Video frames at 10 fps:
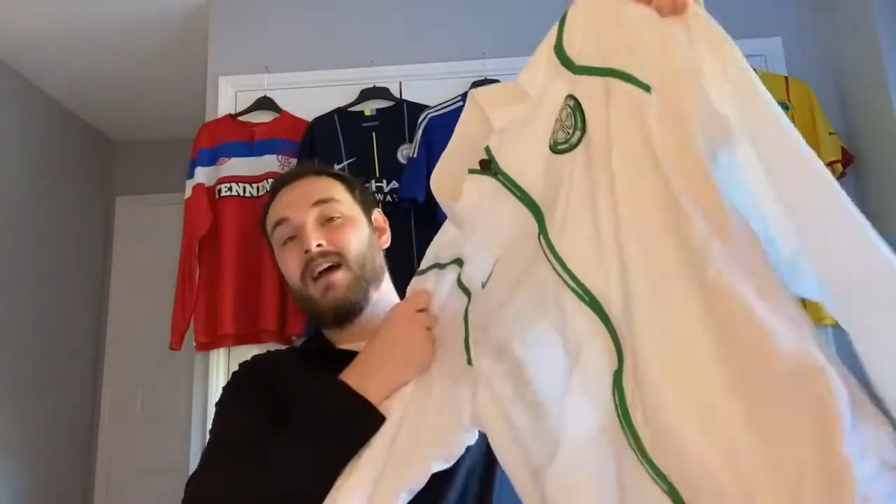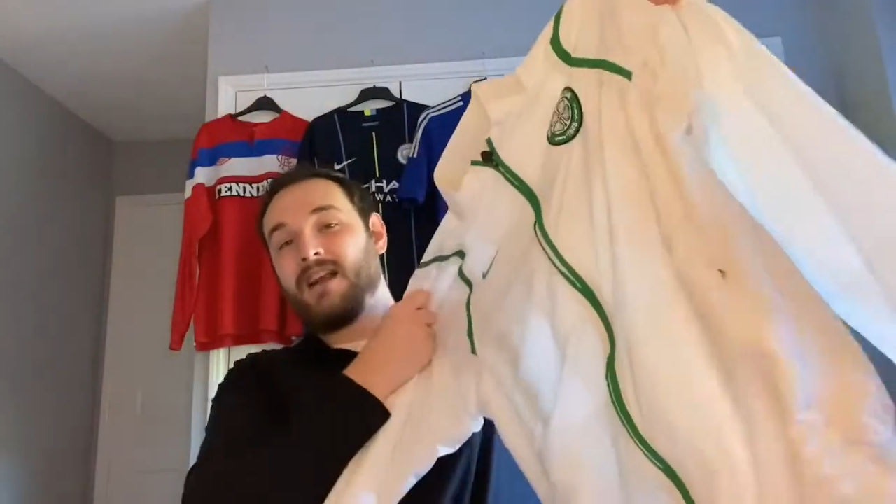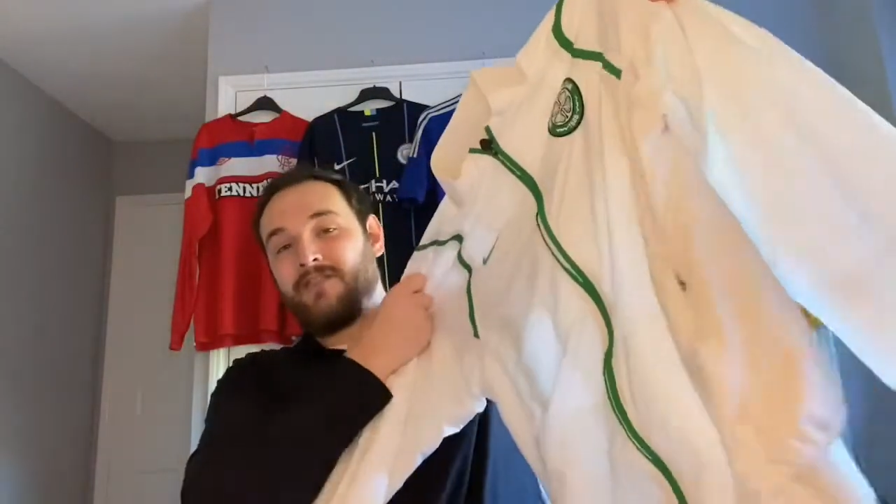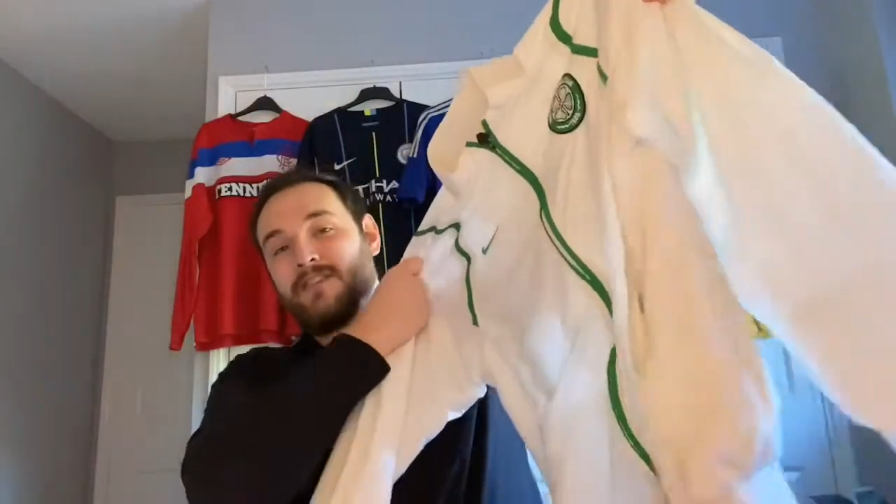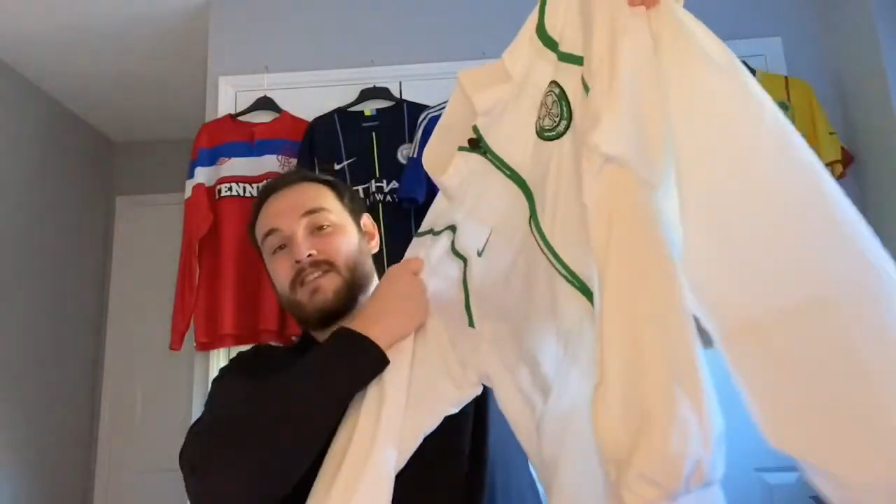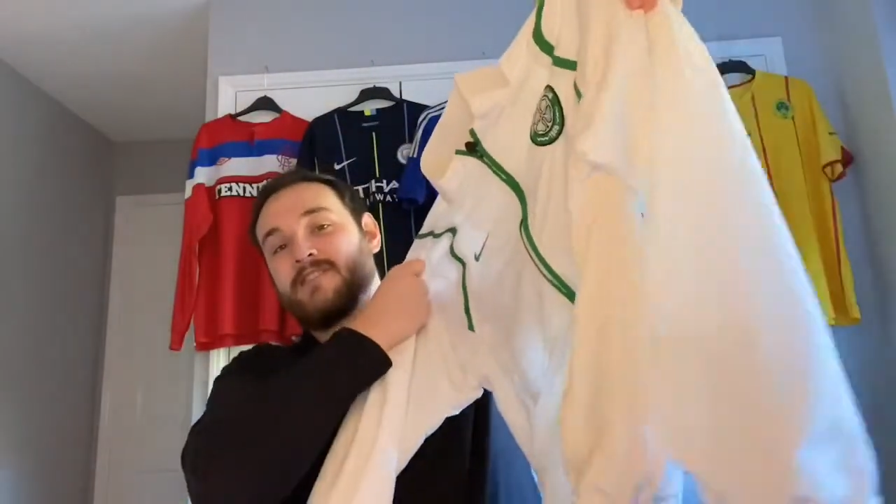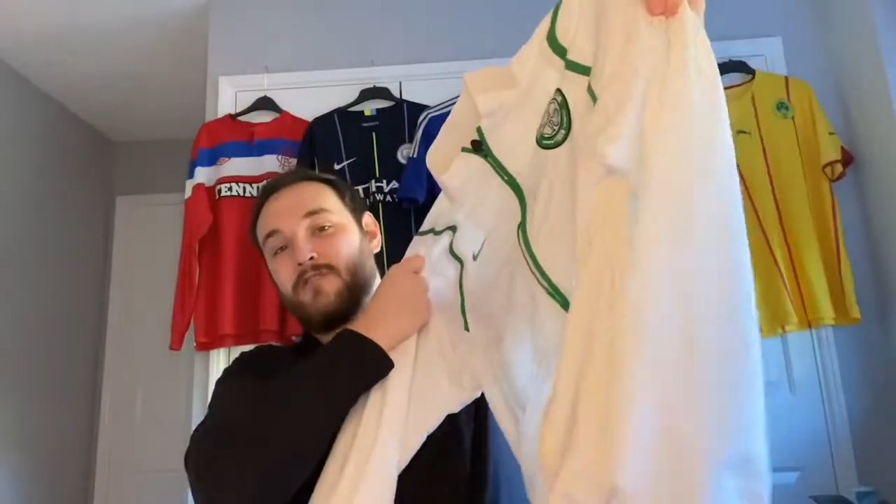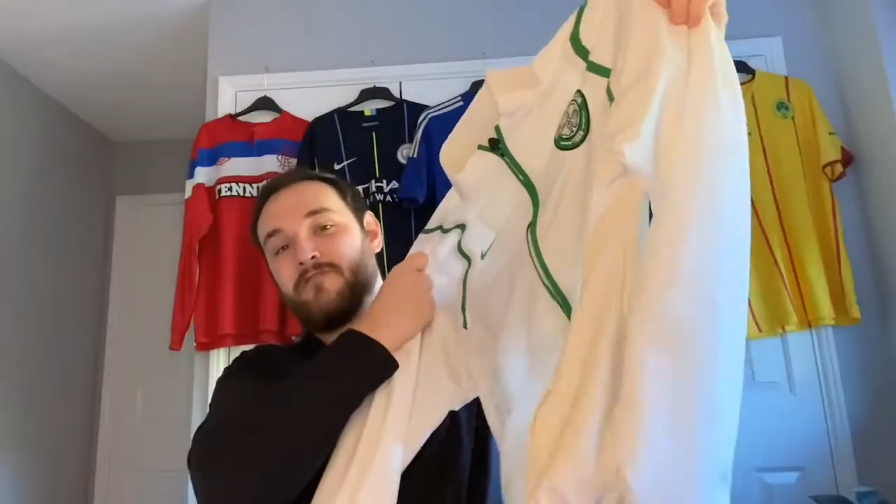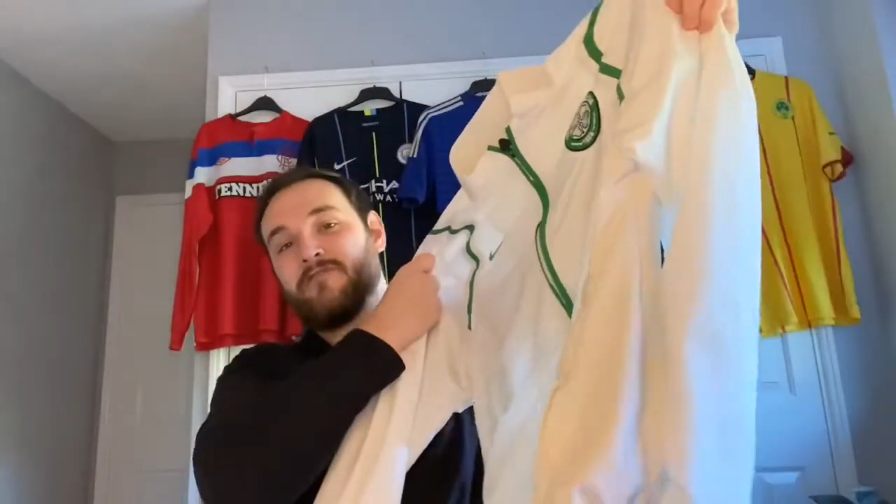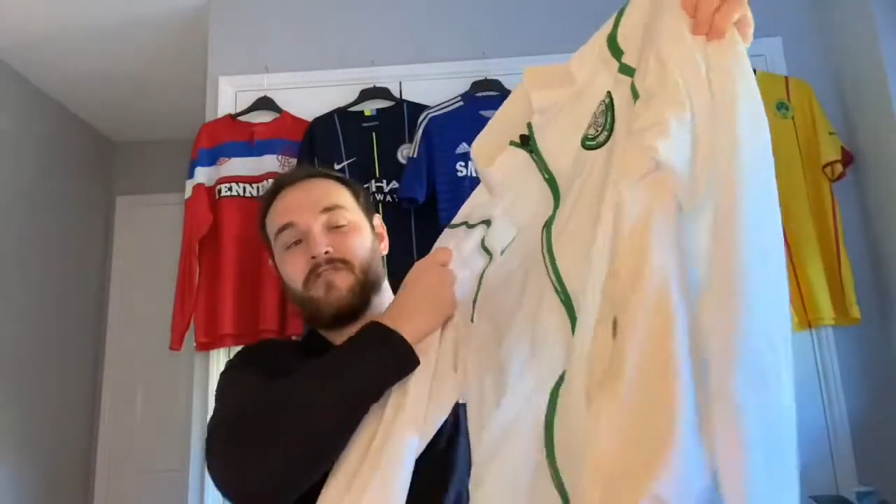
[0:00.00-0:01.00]
and I've listed it
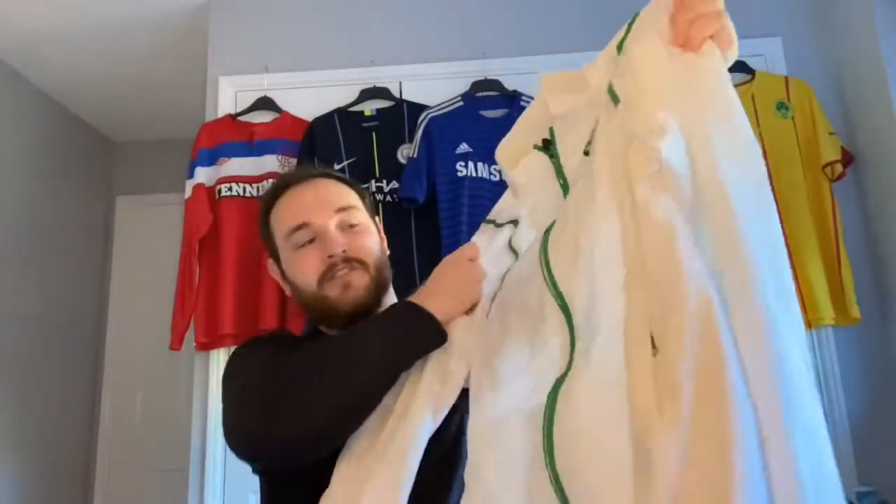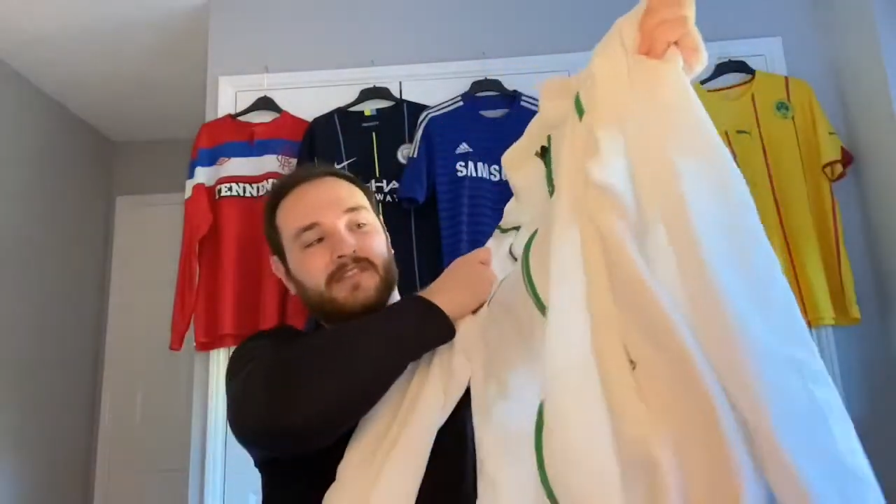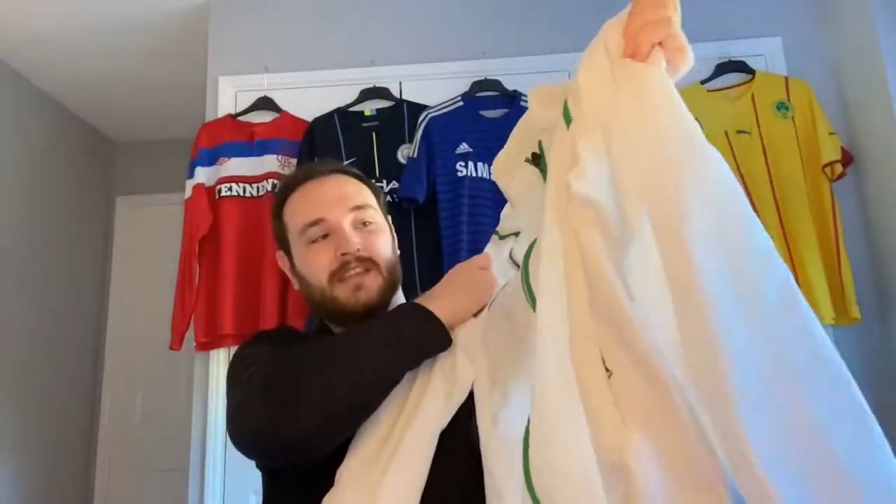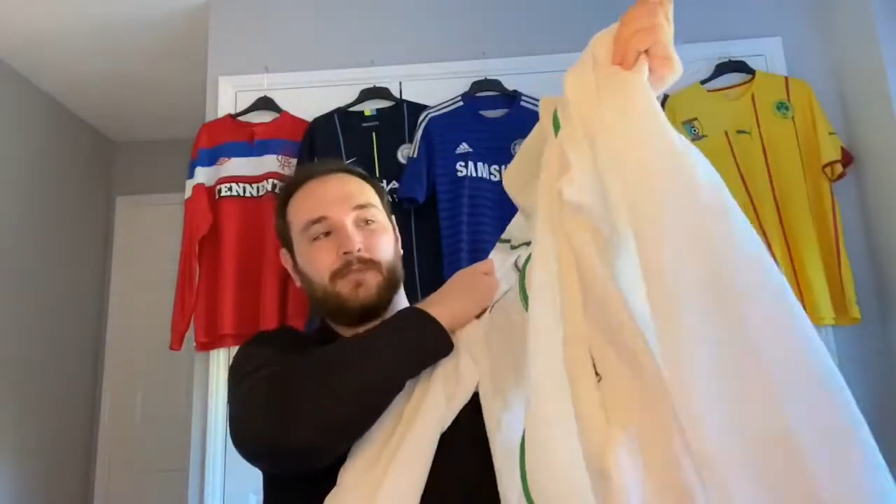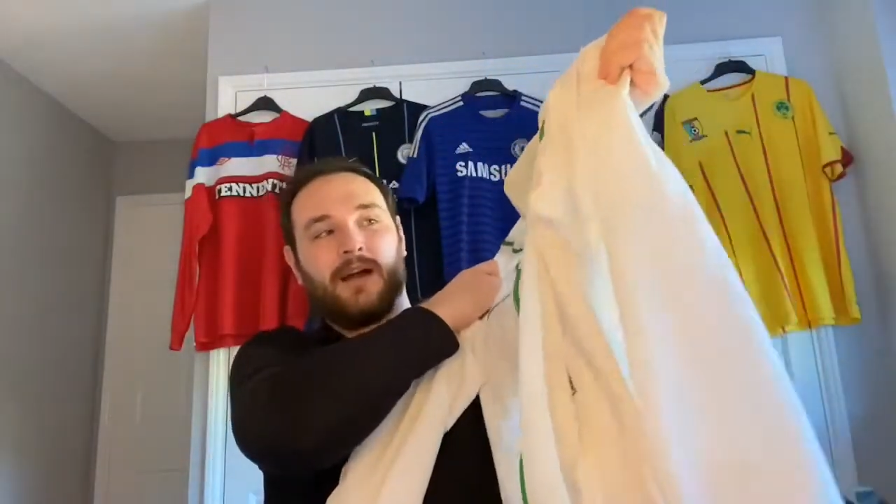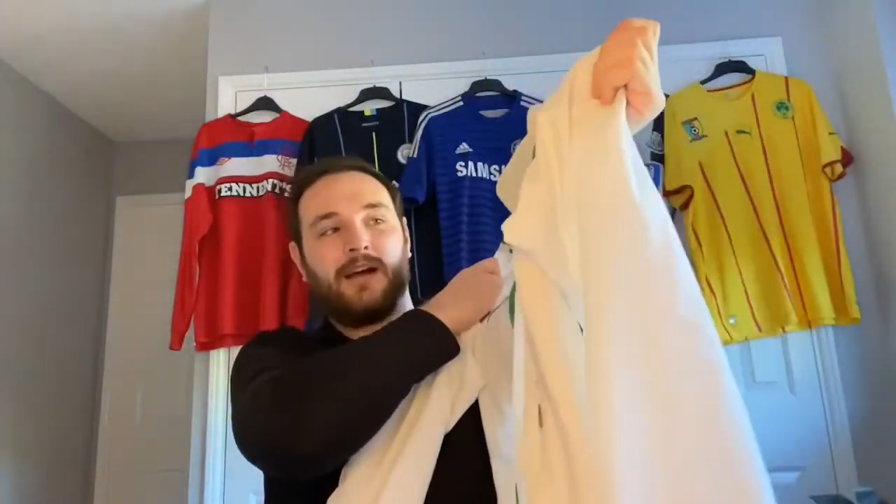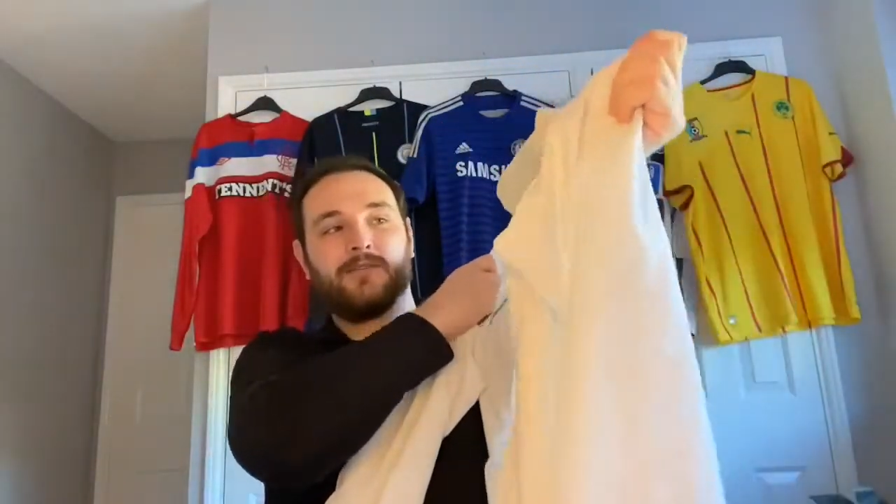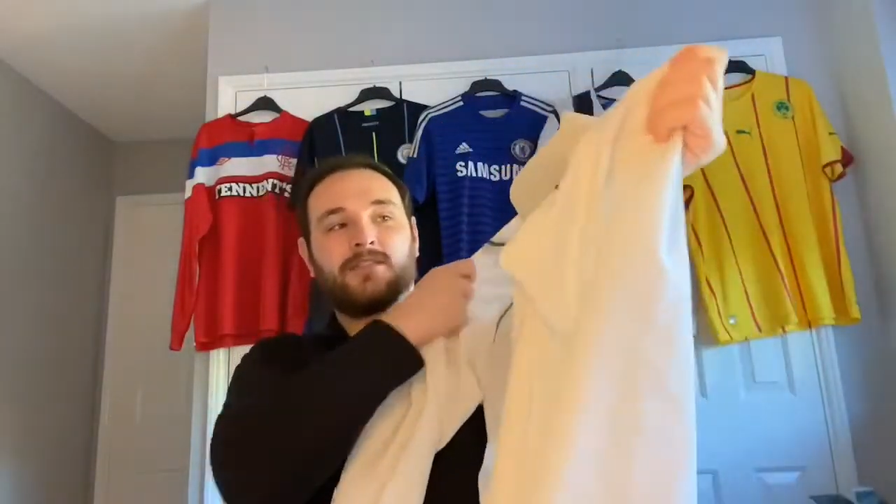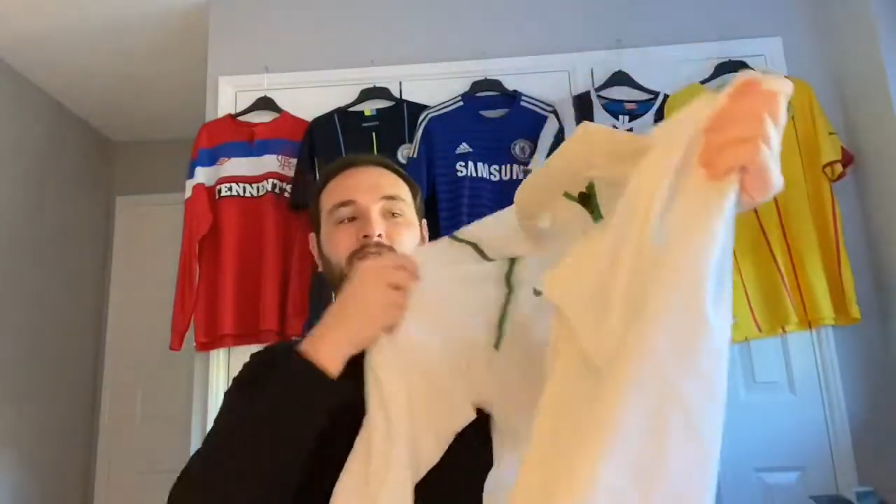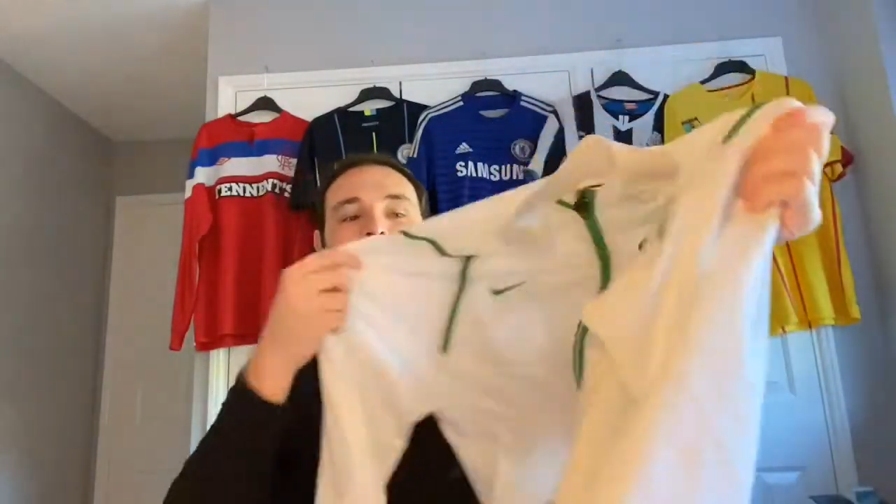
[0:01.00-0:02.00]
up for £15.